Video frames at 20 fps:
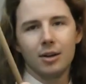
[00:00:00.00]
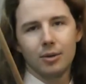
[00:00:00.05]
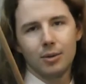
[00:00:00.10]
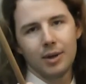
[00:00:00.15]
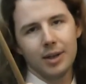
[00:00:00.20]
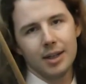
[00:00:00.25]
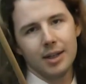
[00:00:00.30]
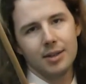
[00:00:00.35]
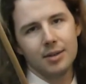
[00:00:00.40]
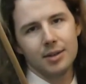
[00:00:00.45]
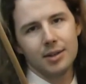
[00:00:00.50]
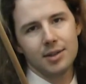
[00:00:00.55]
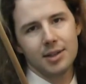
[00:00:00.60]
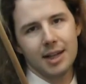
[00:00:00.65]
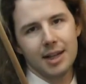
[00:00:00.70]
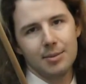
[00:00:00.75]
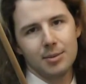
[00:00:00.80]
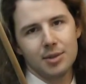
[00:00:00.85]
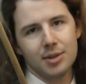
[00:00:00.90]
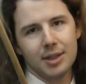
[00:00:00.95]
we're going to do the
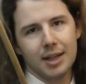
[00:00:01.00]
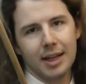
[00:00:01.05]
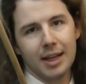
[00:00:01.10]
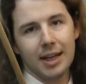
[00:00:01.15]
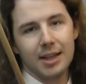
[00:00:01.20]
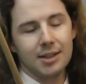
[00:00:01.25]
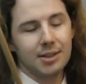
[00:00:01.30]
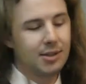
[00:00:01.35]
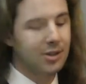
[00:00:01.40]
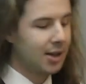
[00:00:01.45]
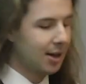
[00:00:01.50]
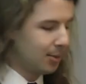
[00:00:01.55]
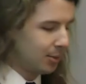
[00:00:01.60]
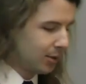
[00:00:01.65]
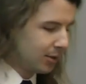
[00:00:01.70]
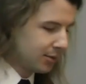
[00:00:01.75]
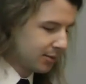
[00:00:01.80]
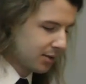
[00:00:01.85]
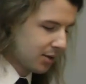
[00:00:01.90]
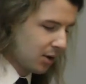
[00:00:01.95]
same stick as
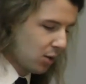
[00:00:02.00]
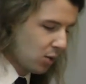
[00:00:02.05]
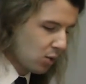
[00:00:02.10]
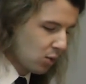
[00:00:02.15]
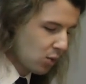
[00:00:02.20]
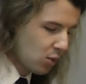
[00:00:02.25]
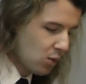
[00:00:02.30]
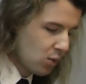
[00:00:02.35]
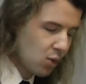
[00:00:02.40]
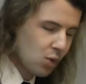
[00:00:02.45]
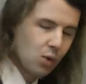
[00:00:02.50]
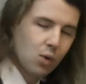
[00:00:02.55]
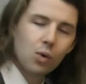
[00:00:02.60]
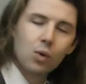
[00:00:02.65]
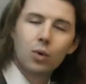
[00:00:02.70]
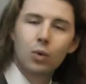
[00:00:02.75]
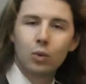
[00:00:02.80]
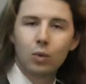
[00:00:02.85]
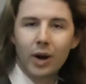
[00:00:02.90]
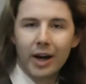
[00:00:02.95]
double,
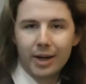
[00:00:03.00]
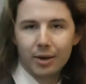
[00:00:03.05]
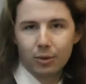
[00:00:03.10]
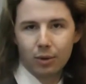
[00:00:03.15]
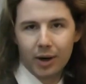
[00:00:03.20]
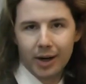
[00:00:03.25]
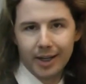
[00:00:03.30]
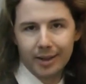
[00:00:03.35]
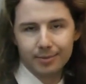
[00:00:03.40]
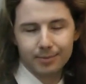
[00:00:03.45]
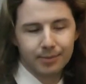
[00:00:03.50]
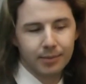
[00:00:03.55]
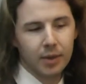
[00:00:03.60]
right, right.